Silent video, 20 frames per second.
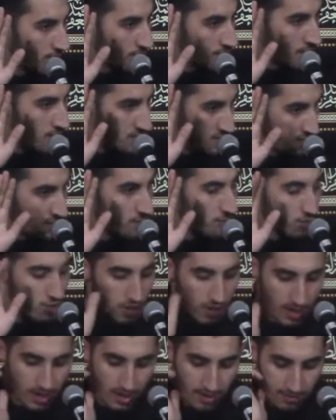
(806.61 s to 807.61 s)
This is the
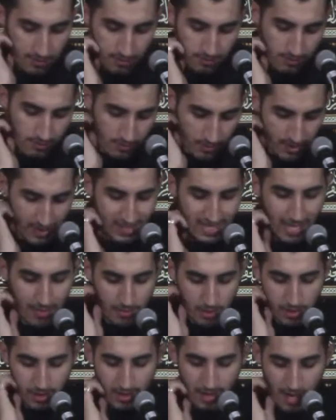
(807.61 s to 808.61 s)
mushrikeen. They stamped
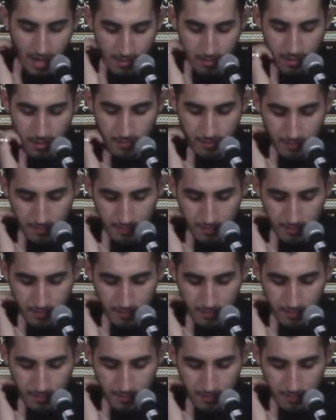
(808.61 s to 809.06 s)
it on the Kaaba.